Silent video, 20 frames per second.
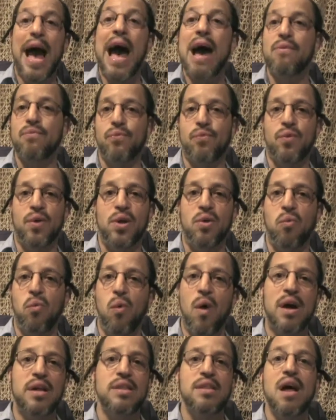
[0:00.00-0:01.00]
every
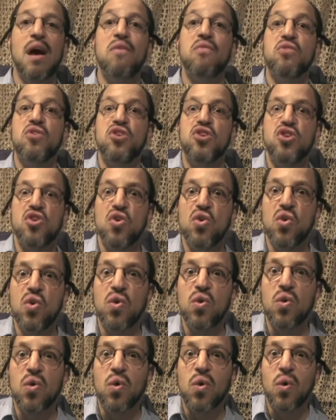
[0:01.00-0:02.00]
one of
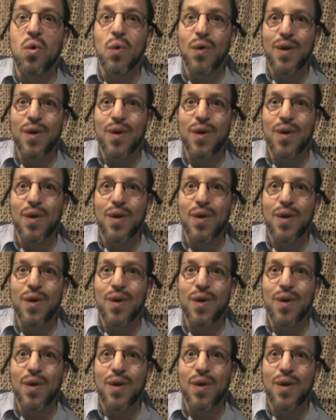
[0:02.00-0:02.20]
you.